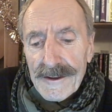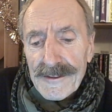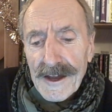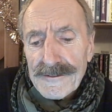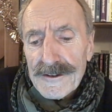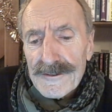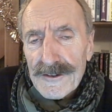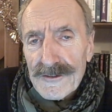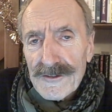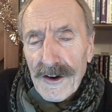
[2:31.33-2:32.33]
That is,
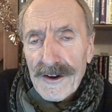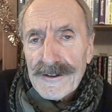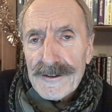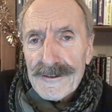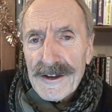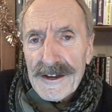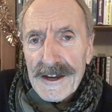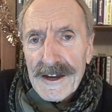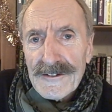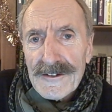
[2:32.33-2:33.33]
China, the
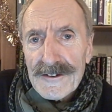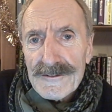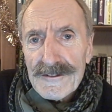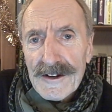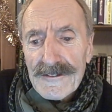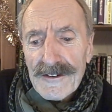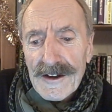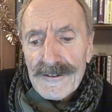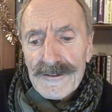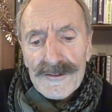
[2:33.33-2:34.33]
hideous
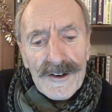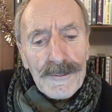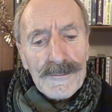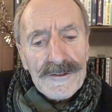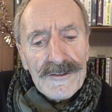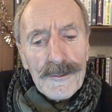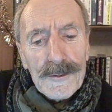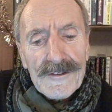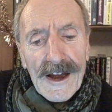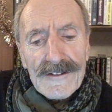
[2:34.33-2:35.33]
dictatorship which is
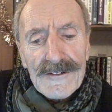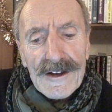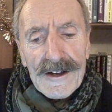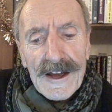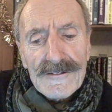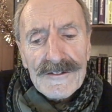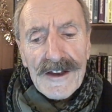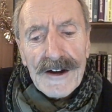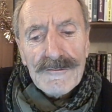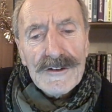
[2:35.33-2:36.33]
always acting against
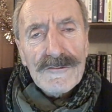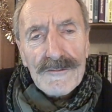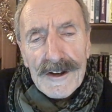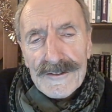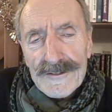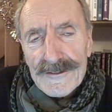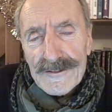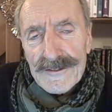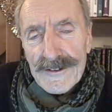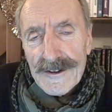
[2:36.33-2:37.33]
our
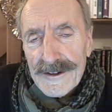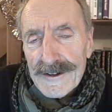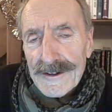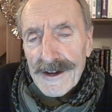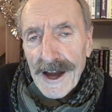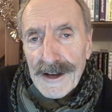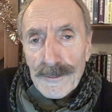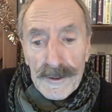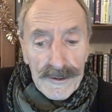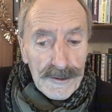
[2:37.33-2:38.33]
interests and
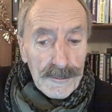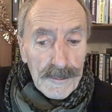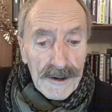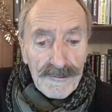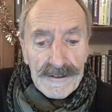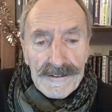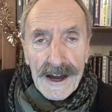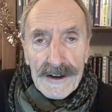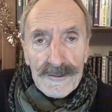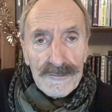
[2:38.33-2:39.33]
with whom we are at
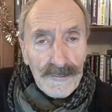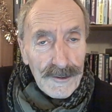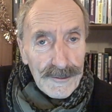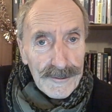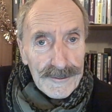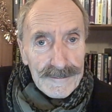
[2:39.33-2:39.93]
daggers drawn.